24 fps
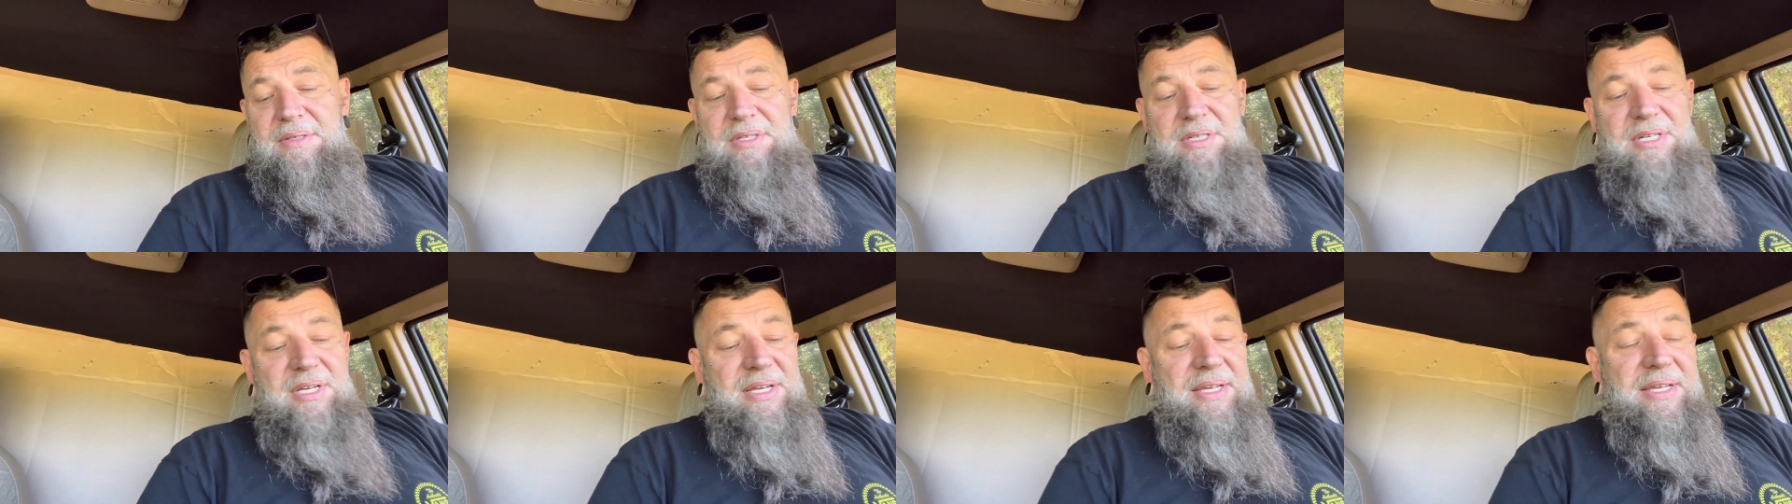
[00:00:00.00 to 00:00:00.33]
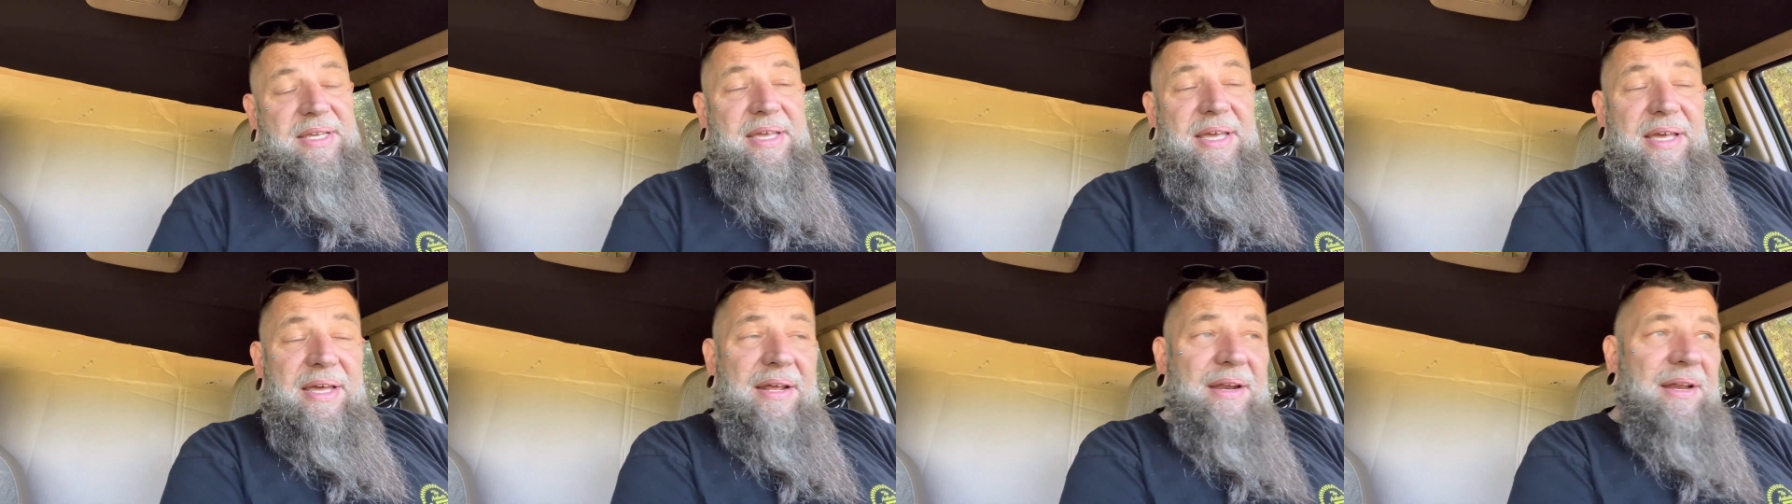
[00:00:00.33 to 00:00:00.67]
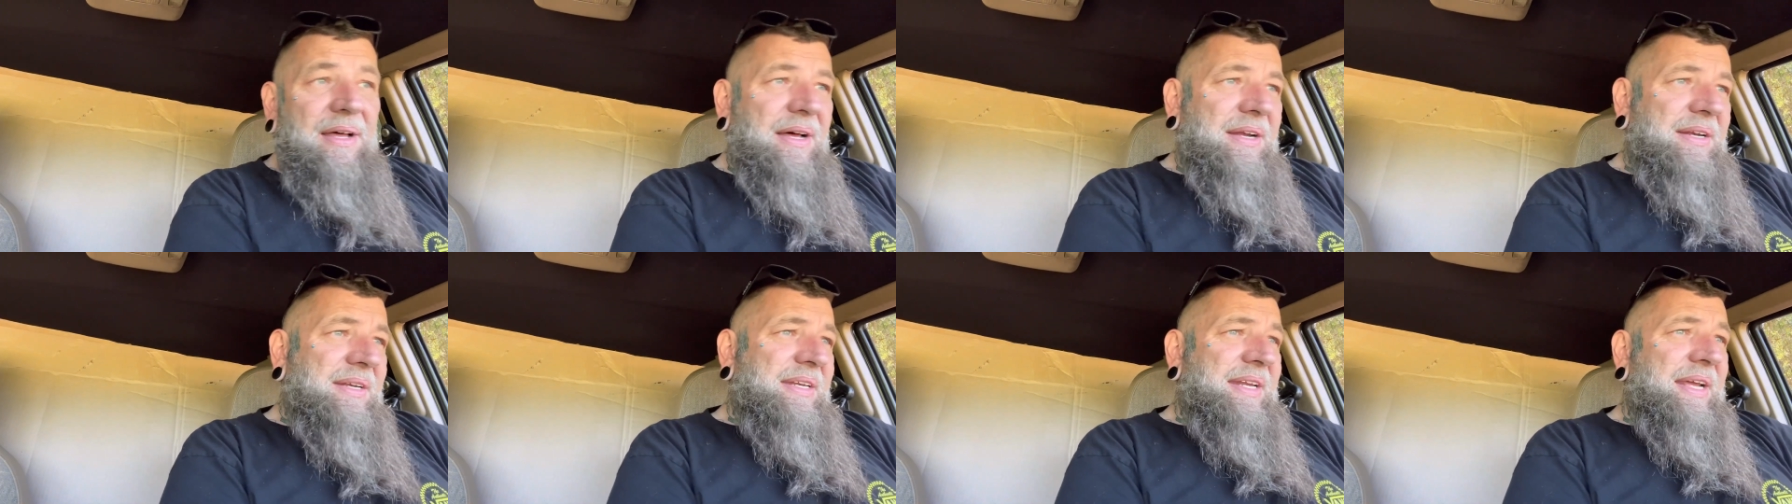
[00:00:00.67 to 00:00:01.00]
to get
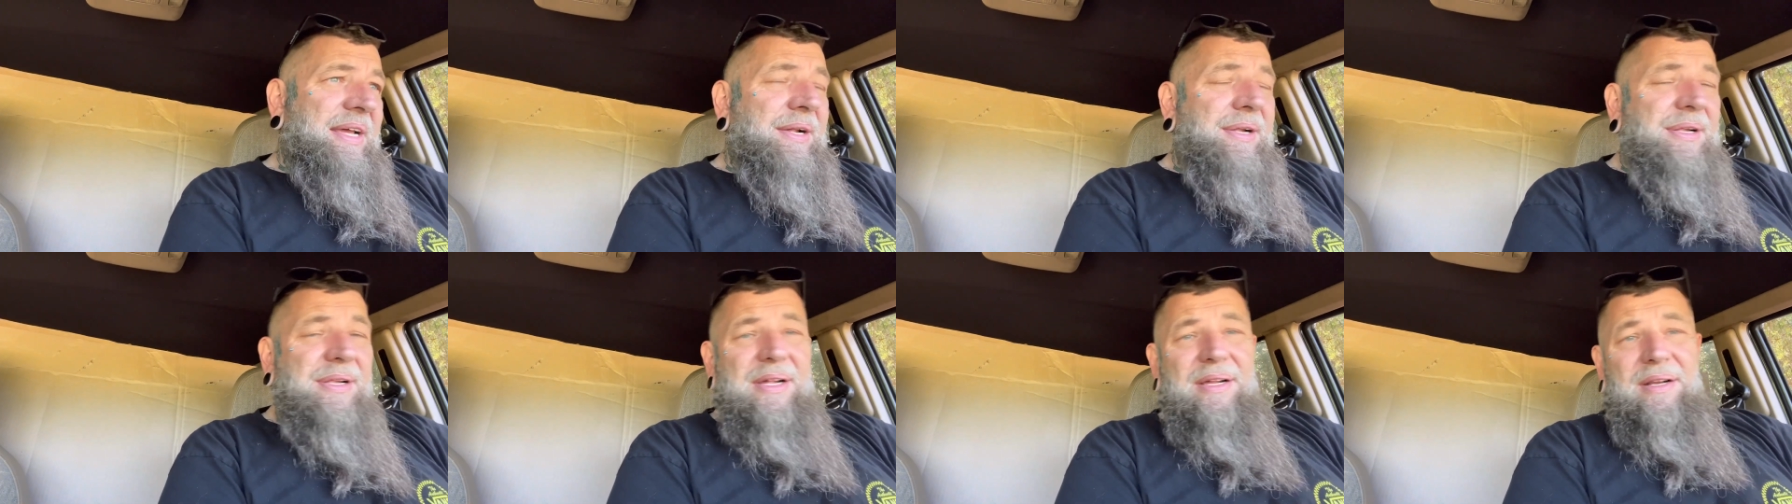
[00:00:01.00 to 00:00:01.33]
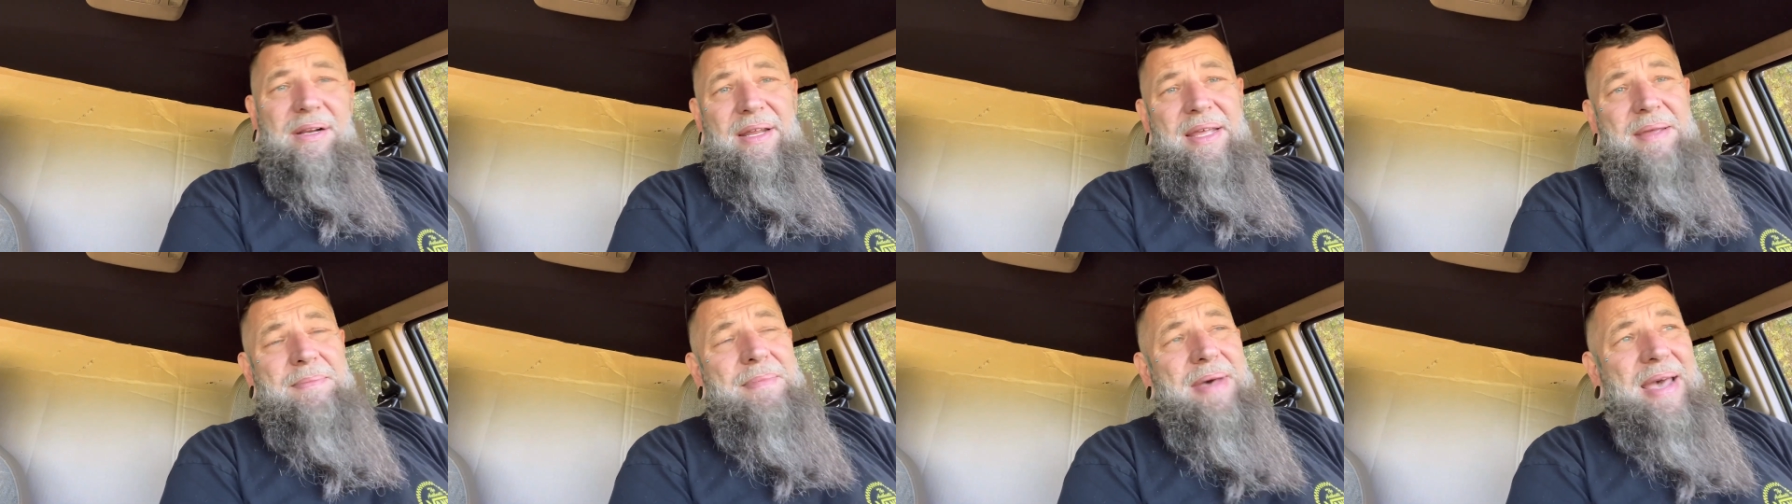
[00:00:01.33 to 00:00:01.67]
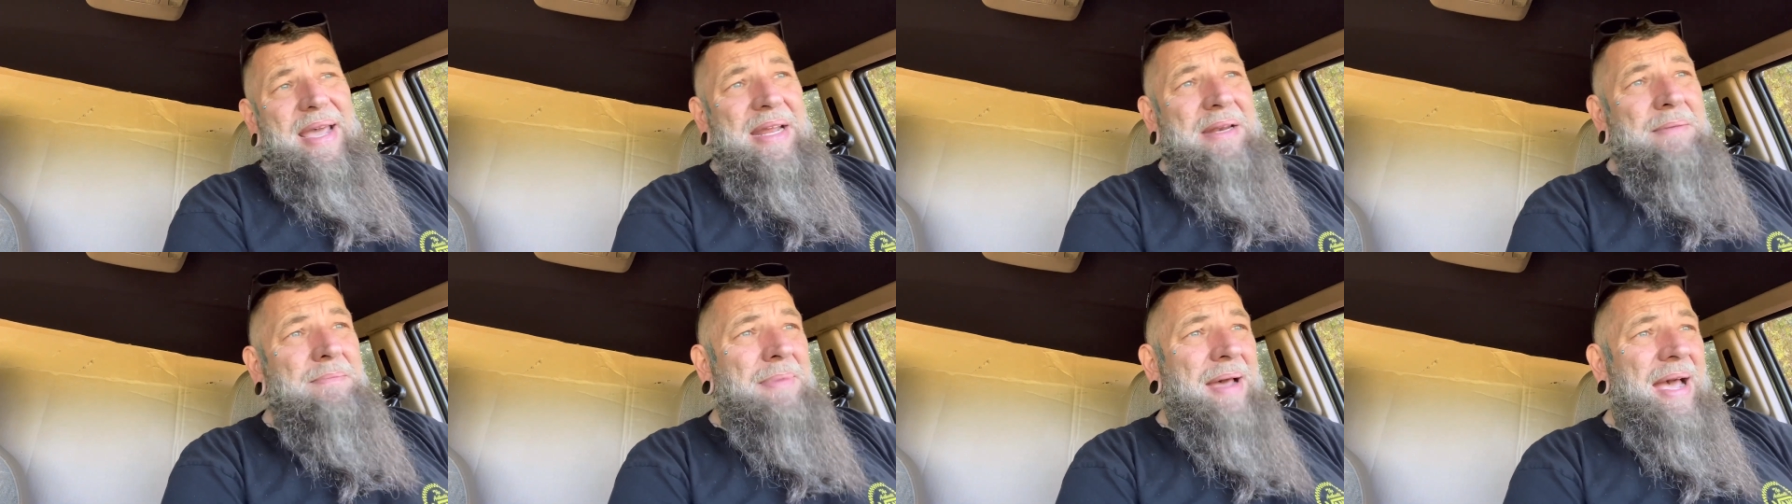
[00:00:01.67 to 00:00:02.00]
a decently
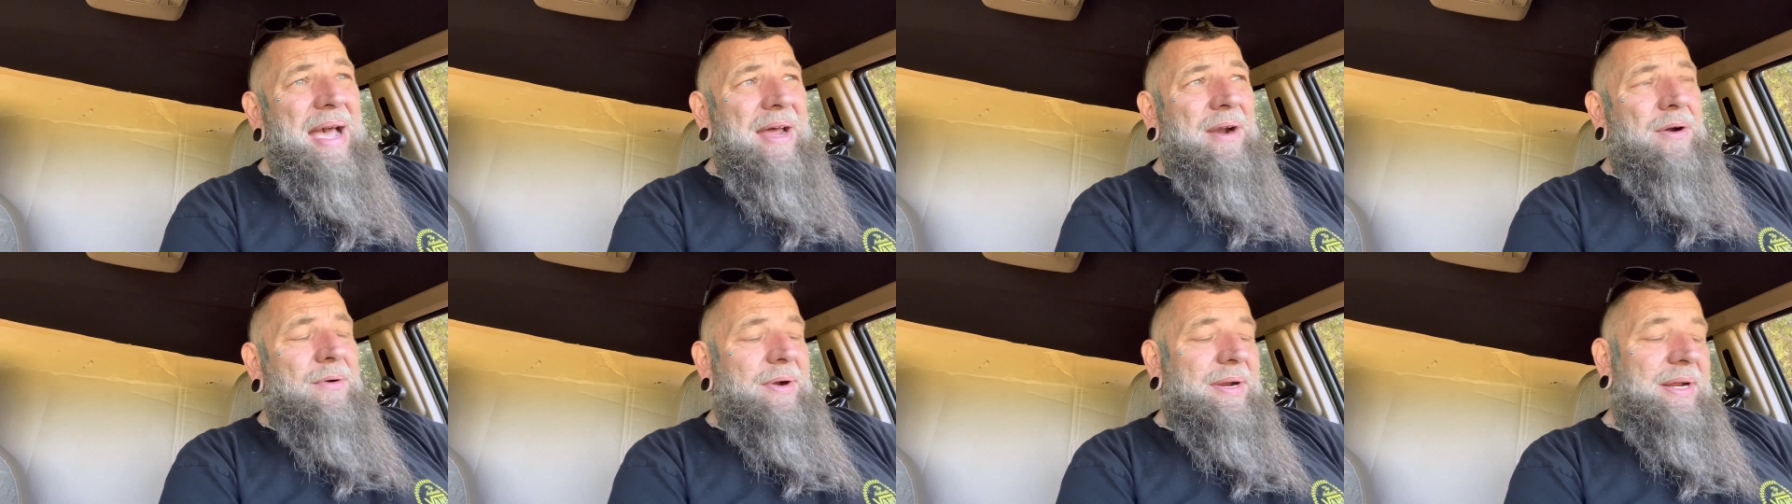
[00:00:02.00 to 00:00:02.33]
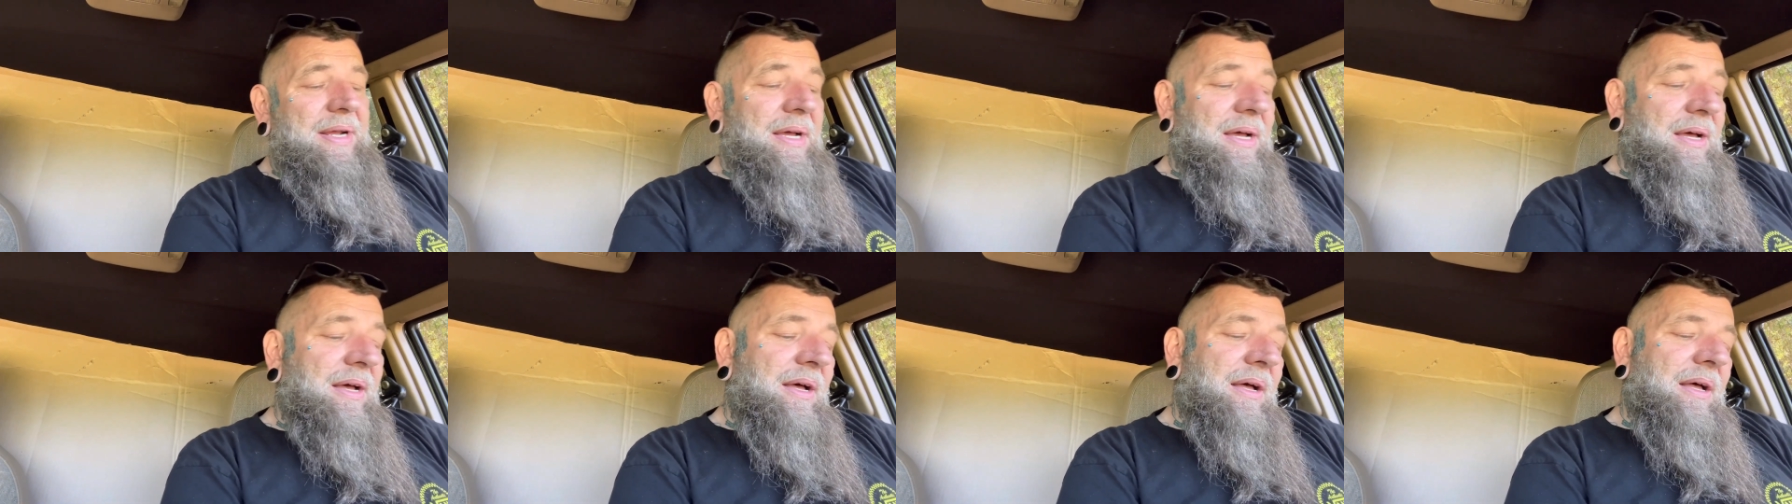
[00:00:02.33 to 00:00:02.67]
made battery.